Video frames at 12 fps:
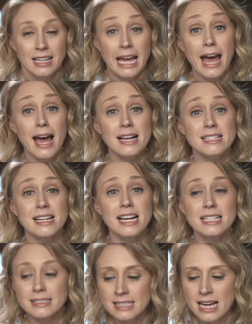Yeah,
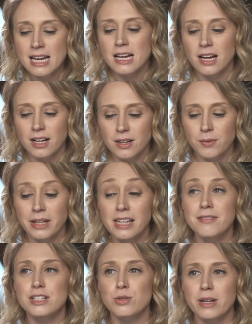Satan, we
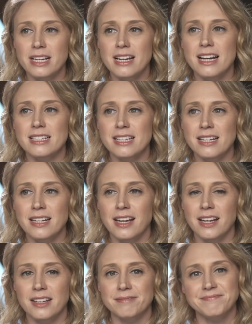live in
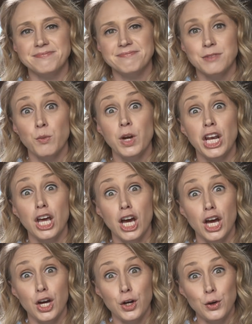2019. We
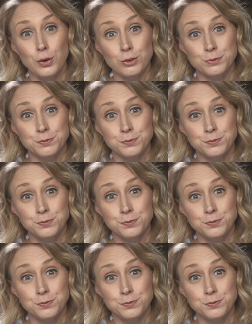know.